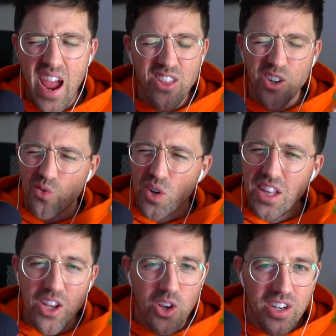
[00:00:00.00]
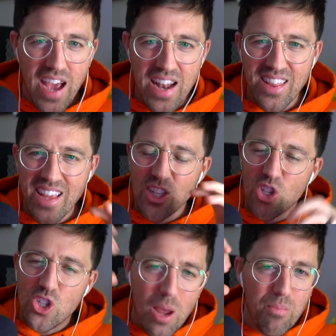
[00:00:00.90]
And they're really good at it. They can
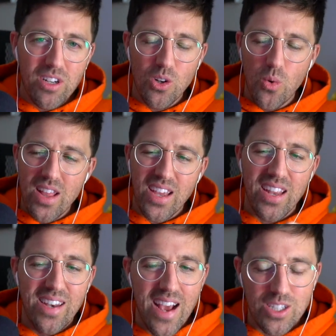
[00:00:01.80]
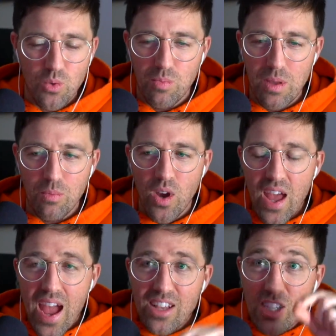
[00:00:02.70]
shape it in a way that connects it with people.
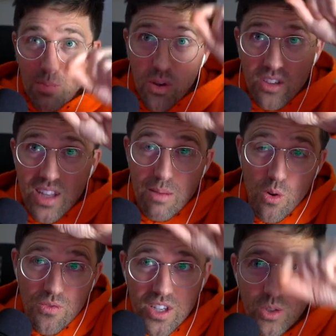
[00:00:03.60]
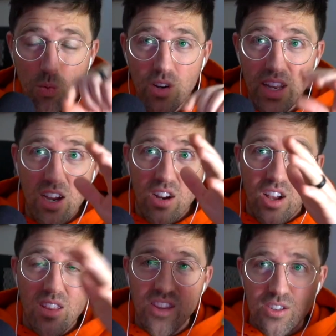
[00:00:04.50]
And just because they move this word here,
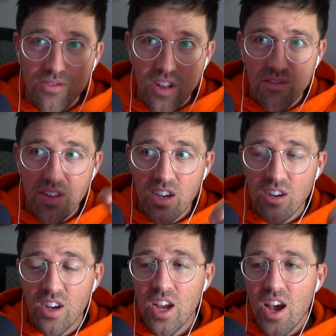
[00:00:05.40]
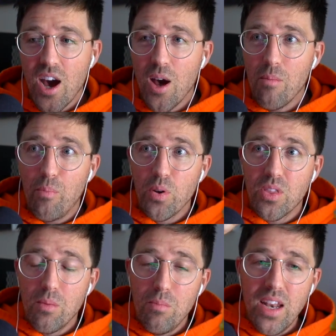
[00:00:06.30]
cut this fluff here, um,
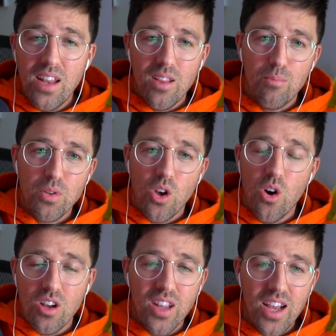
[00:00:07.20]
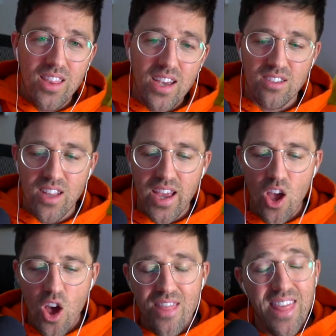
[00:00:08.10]
put the meaning, put the hook like this, like
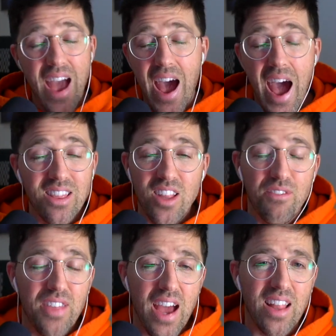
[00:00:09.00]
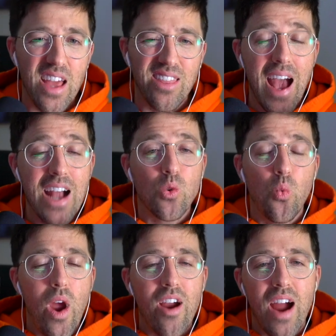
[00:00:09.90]
that. I love that, and that's
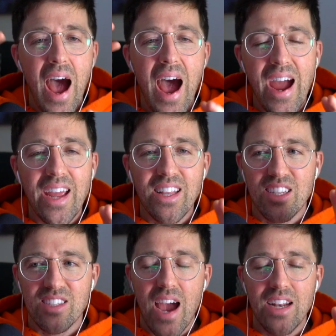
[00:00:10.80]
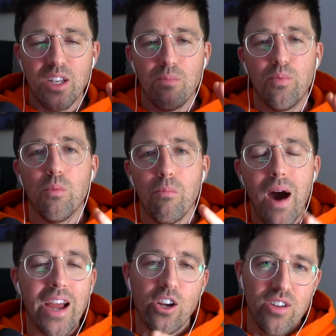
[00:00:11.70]
where I decided to put
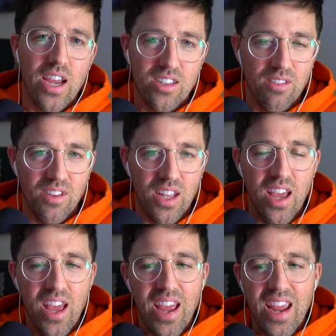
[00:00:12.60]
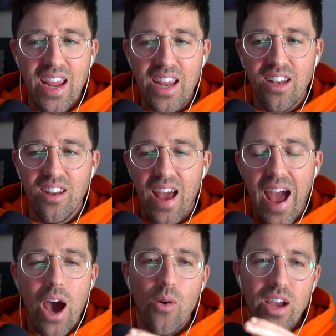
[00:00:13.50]
my creativity in
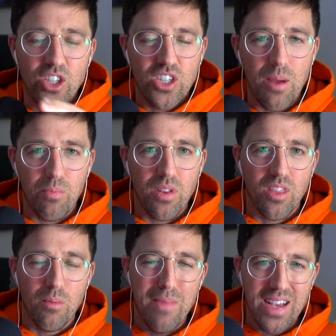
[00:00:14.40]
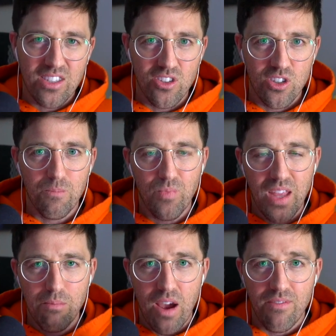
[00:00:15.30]
how I shape the message
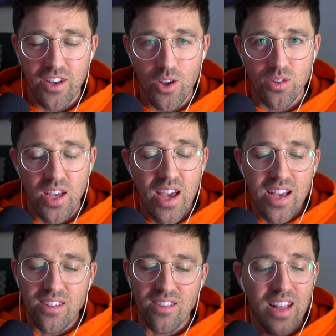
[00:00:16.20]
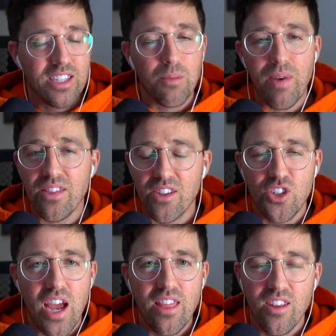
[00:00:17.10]
in my videos. It's less about the
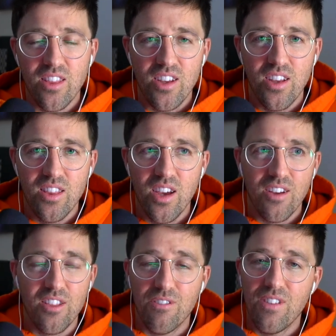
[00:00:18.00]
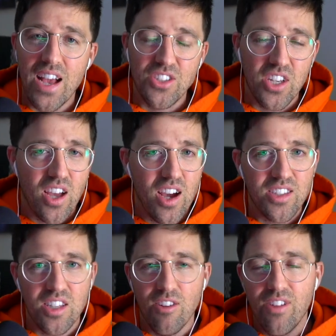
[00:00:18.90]
sh- the, the, the the flashy
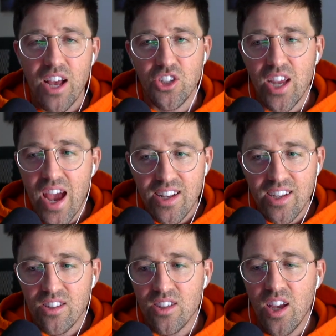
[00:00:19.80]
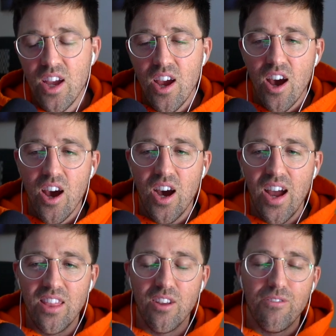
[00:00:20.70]
cuts and the flashy edits, uh,
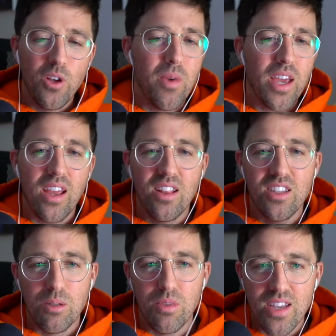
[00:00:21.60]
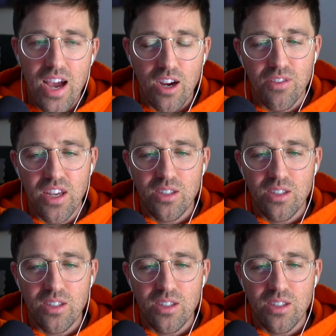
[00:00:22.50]
and the filmmaking and the cinematography.